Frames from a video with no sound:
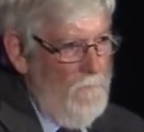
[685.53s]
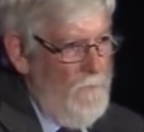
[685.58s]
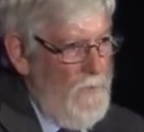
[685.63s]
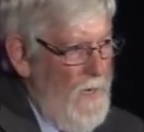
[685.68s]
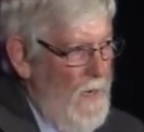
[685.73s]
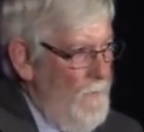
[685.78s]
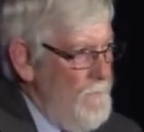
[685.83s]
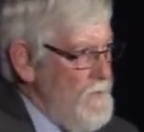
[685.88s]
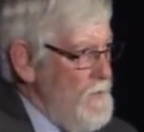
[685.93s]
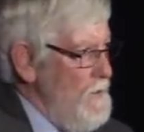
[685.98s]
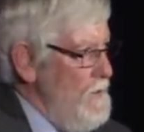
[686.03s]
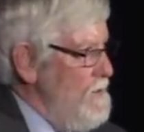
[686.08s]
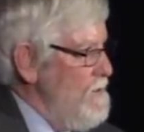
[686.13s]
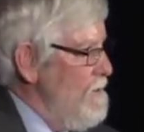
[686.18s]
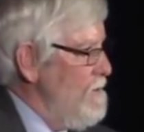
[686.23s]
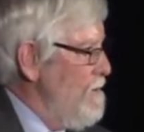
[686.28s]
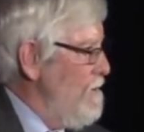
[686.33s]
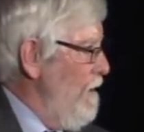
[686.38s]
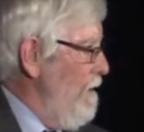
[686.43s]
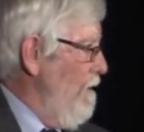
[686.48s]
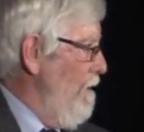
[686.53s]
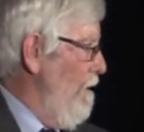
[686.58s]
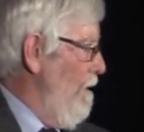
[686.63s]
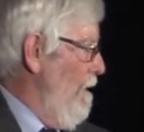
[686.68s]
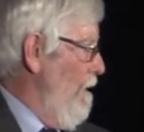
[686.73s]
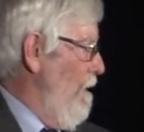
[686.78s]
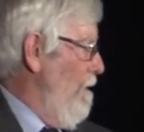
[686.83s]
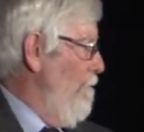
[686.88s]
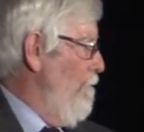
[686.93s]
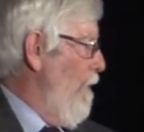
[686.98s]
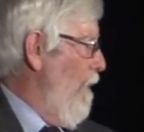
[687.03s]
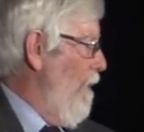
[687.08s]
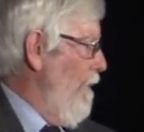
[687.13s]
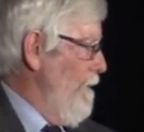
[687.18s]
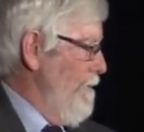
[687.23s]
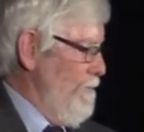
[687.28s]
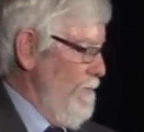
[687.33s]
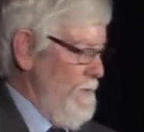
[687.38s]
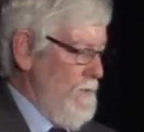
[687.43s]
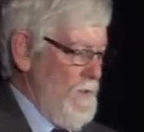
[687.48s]
Perhaps this is the
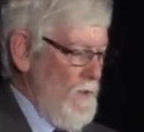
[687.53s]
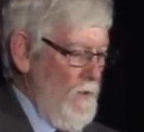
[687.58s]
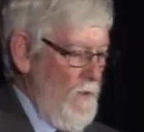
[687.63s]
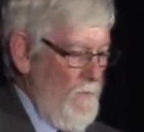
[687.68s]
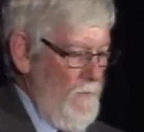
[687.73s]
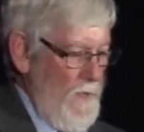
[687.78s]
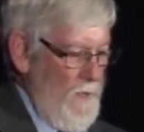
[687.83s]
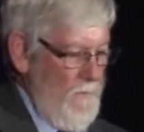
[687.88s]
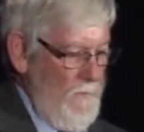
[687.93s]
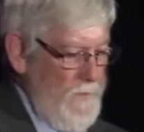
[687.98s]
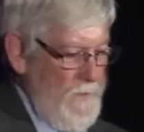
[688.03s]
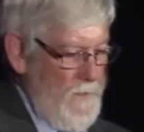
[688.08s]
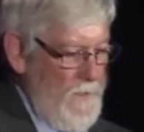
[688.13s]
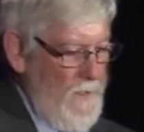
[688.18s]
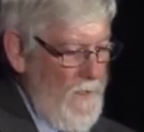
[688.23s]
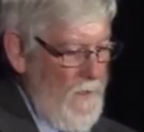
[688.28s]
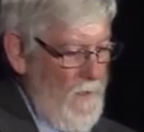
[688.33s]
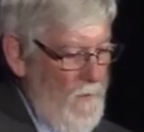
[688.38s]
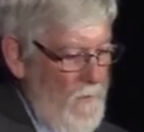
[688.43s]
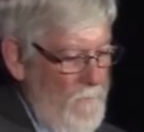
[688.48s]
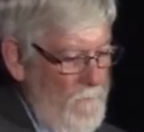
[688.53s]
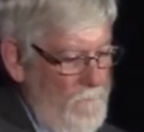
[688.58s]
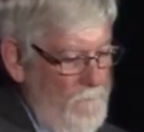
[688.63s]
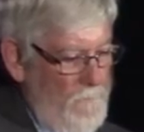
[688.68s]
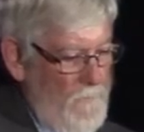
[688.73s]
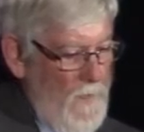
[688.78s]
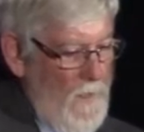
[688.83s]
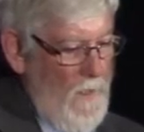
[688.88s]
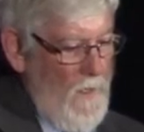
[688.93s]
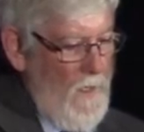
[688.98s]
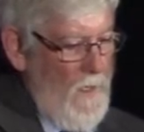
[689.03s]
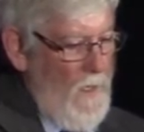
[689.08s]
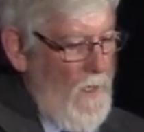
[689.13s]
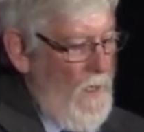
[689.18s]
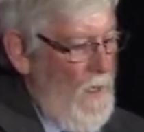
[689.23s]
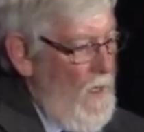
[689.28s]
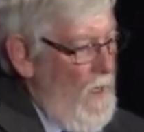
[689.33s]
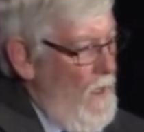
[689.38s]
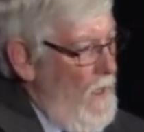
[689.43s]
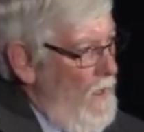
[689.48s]
pond we saw a moment ago.
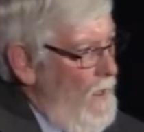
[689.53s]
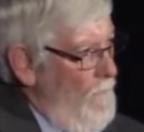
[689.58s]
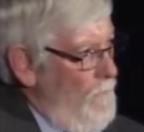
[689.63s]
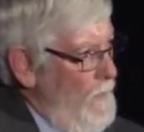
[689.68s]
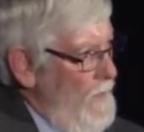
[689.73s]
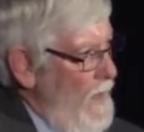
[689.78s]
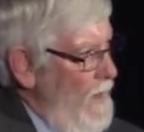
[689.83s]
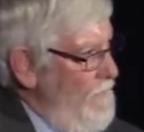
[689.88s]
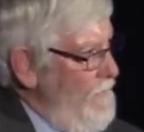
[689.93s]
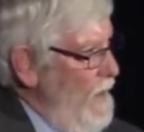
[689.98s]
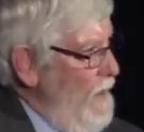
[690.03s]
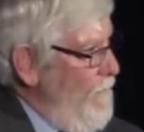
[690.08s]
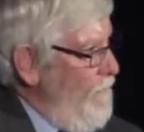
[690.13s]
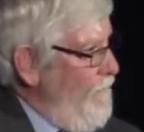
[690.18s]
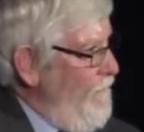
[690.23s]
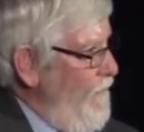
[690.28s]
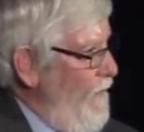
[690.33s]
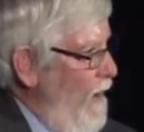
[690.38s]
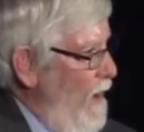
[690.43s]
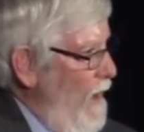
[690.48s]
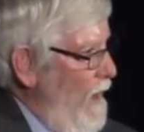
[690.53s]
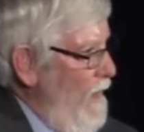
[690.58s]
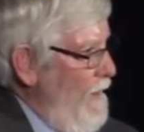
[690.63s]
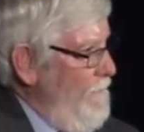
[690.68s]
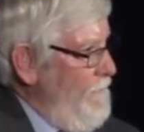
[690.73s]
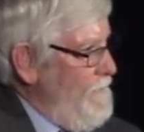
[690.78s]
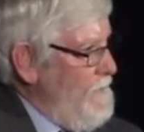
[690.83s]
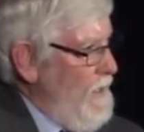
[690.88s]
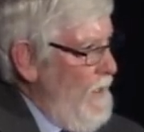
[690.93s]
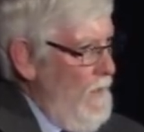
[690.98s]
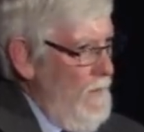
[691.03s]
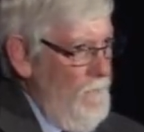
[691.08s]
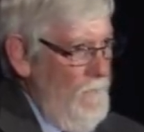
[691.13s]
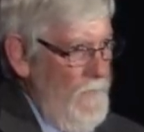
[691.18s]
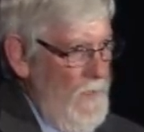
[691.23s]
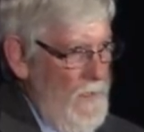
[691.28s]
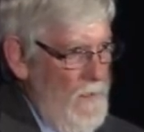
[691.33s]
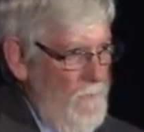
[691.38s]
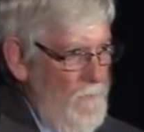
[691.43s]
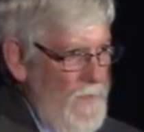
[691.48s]
If we have our 5
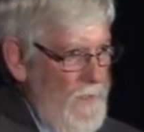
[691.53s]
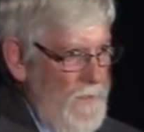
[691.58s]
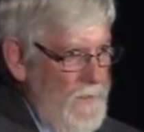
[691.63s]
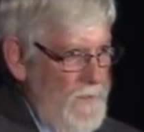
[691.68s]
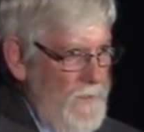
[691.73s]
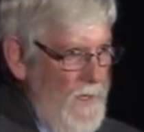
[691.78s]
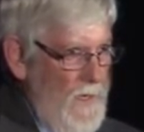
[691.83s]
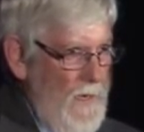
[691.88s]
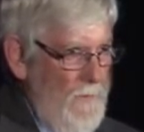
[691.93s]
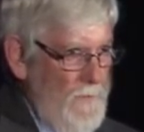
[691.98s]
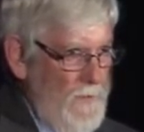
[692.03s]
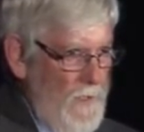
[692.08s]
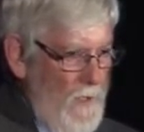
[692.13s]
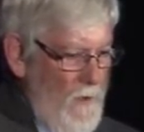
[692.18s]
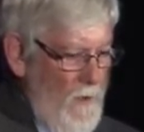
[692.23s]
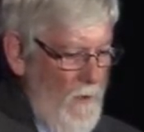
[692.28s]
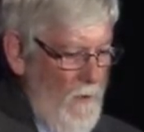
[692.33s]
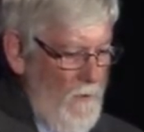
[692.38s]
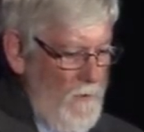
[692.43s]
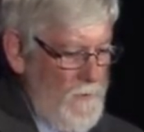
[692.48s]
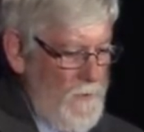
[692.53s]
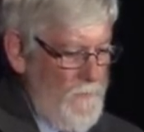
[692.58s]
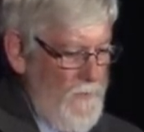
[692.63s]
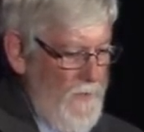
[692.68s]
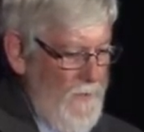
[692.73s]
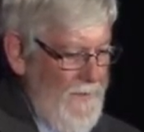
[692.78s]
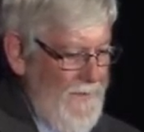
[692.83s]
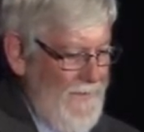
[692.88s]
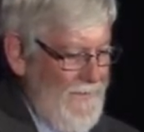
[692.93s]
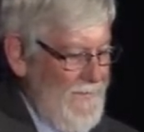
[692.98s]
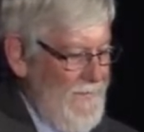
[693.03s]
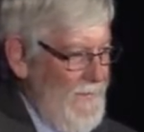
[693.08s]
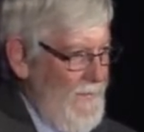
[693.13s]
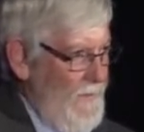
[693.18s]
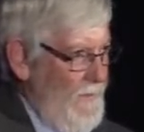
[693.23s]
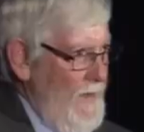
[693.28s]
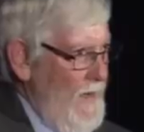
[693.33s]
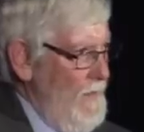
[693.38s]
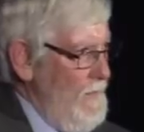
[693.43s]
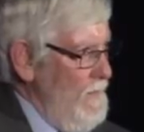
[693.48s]
10-millimeter diameter holes per
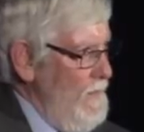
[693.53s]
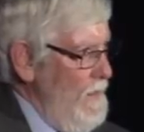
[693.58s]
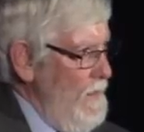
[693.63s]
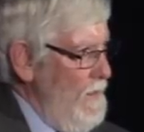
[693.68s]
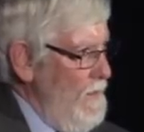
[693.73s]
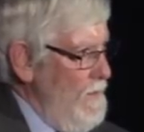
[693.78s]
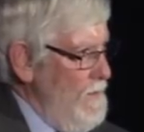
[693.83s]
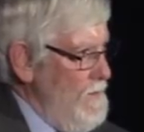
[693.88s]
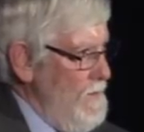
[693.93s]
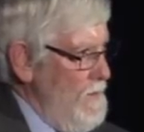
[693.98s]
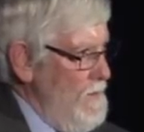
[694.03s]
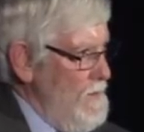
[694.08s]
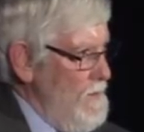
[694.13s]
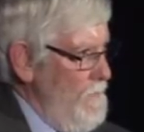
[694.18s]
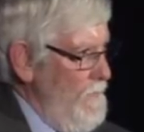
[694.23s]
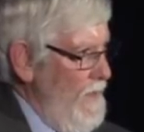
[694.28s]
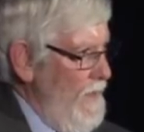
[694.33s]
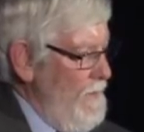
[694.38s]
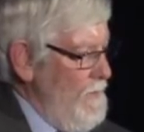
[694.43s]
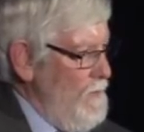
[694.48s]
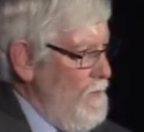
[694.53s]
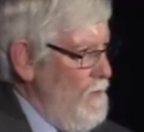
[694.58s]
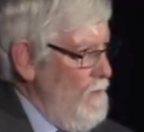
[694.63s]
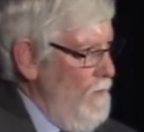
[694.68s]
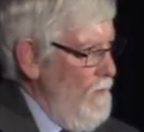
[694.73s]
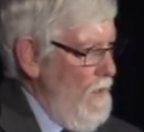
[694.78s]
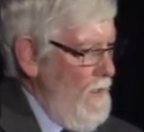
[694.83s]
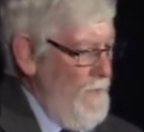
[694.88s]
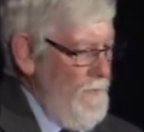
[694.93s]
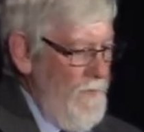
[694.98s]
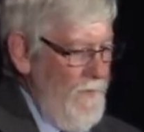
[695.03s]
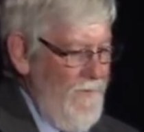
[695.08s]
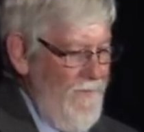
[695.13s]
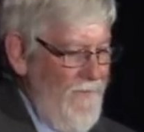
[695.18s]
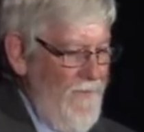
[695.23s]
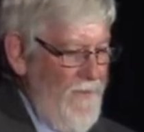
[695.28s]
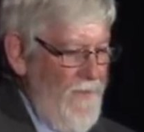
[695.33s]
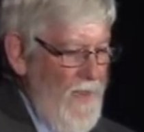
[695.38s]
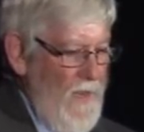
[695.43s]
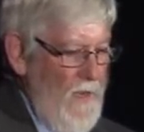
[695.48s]
hectare, our leakage is about
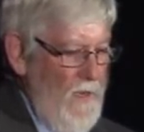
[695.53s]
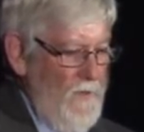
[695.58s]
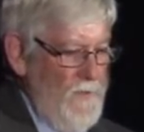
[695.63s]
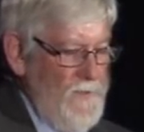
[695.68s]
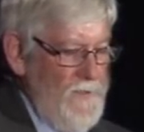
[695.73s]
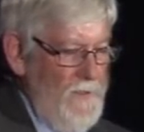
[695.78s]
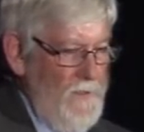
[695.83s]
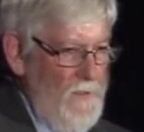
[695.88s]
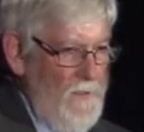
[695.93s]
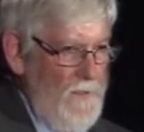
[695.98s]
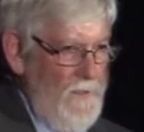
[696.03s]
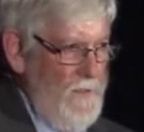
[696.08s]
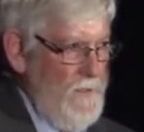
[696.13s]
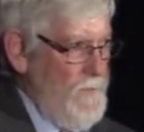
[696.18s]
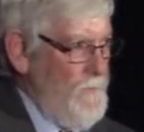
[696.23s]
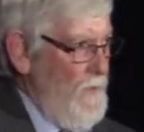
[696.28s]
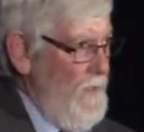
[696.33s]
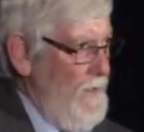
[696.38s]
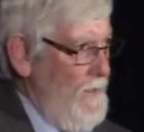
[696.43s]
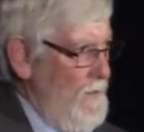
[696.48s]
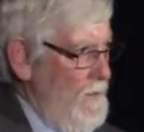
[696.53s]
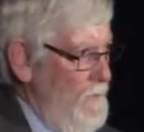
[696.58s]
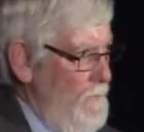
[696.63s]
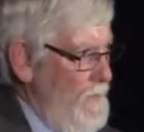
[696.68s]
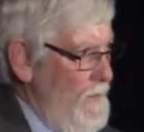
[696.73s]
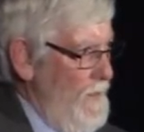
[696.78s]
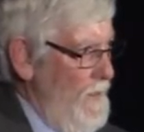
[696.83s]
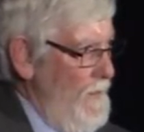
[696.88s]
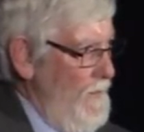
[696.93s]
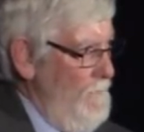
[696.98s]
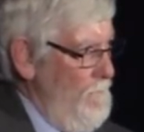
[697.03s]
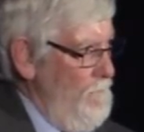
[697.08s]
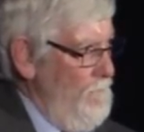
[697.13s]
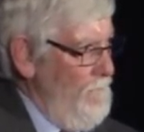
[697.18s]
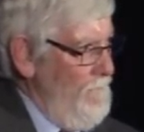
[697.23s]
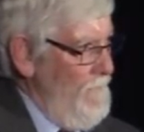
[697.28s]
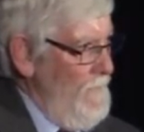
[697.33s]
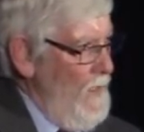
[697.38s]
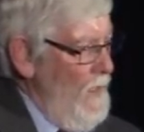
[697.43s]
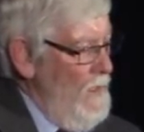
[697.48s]
200,000 litres per hectare per day,
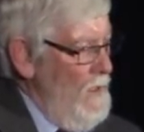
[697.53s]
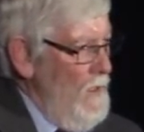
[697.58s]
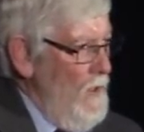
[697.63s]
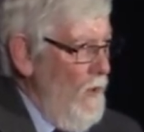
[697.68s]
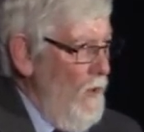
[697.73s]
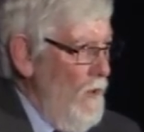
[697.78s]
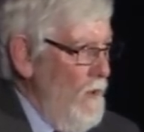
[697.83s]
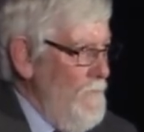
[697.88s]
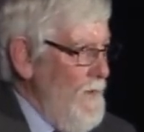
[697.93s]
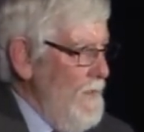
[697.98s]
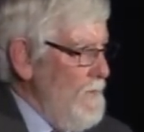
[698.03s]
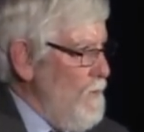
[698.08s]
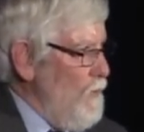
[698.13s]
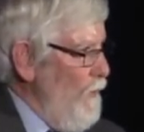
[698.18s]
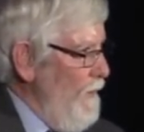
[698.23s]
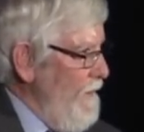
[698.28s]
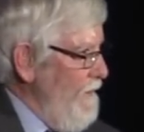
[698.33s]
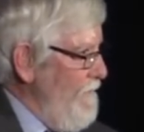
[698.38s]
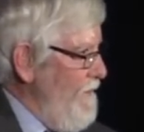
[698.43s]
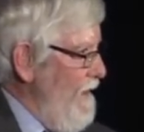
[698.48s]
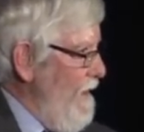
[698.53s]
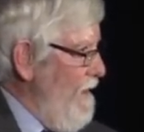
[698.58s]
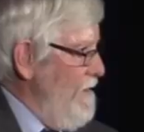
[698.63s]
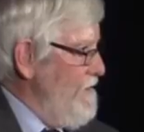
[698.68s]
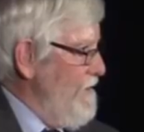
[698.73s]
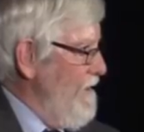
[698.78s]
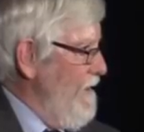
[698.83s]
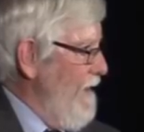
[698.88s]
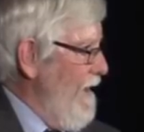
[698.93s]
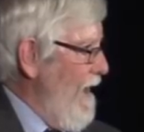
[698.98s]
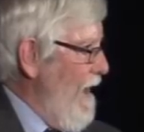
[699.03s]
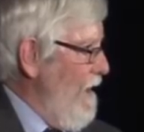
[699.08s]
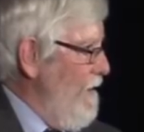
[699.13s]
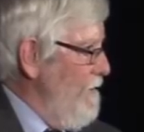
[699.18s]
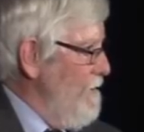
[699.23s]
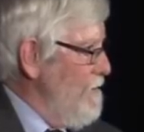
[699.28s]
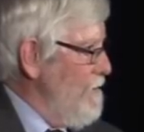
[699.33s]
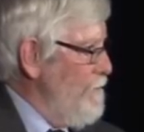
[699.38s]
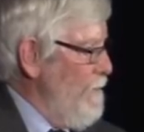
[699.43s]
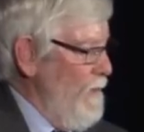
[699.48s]
or about 20,000
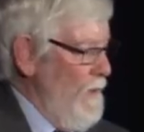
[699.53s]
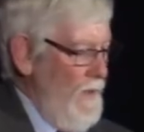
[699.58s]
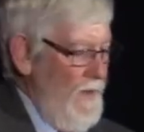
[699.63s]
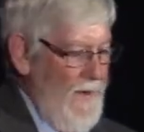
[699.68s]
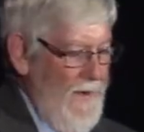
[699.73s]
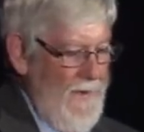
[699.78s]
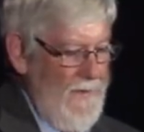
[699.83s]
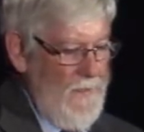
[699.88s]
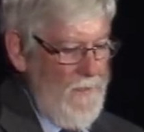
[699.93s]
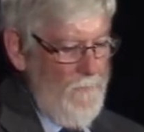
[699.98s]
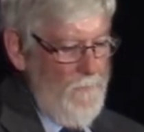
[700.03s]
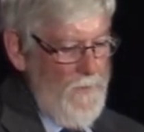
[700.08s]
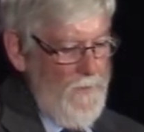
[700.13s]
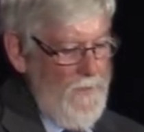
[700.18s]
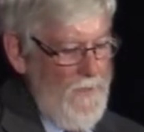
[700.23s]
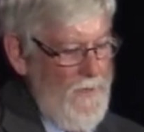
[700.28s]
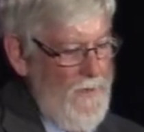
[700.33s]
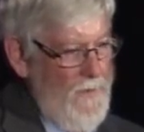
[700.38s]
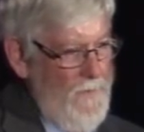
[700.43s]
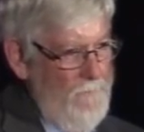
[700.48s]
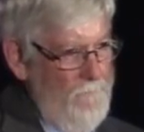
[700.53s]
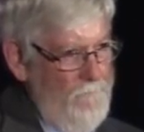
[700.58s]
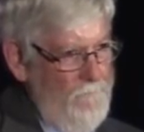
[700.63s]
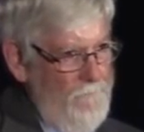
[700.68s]
gallons per acre per day.